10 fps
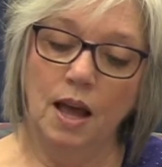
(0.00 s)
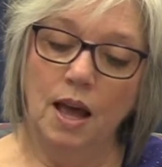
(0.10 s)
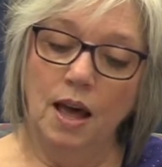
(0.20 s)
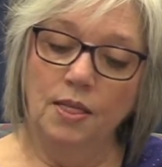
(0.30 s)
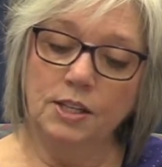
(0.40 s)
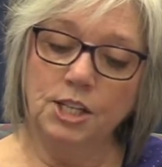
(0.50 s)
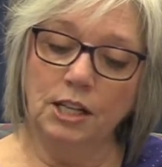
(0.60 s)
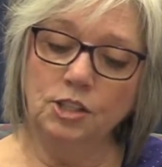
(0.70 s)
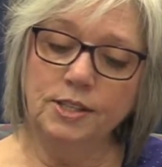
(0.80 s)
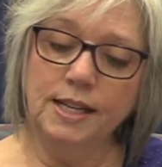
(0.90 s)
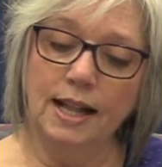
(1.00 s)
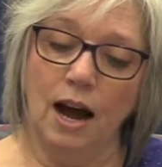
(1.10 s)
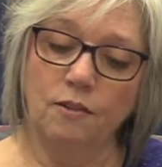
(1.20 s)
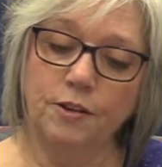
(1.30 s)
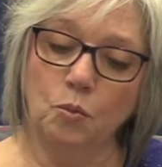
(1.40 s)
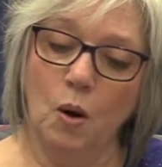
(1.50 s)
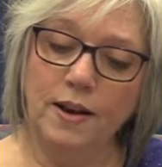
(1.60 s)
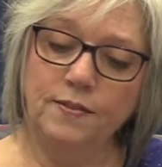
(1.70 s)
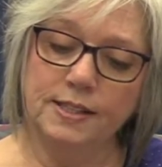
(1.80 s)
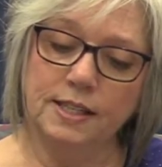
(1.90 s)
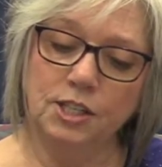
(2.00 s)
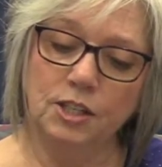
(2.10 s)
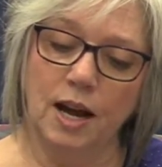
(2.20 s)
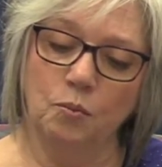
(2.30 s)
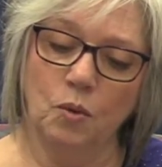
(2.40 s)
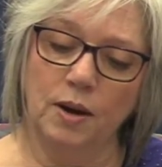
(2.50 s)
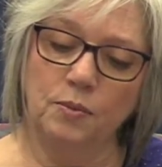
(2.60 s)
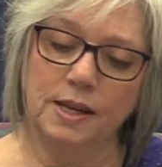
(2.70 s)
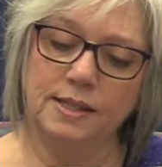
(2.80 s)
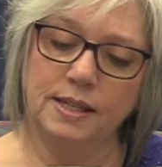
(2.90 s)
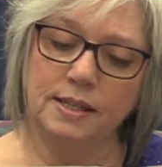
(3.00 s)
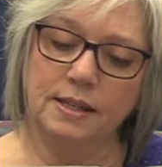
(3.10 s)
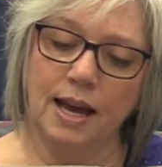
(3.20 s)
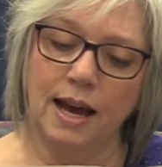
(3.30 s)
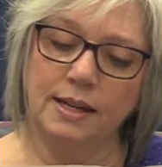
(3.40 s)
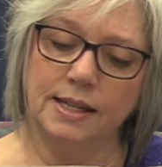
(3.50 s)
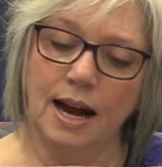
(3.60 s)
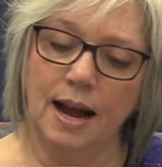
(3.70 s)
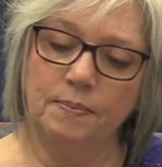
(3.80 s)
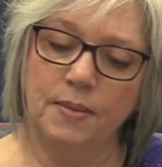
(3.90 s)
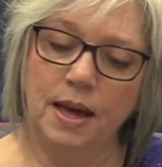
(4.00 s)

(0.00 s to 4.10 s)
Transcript: The shelters allow for 1 visitor and 1 resident at a time.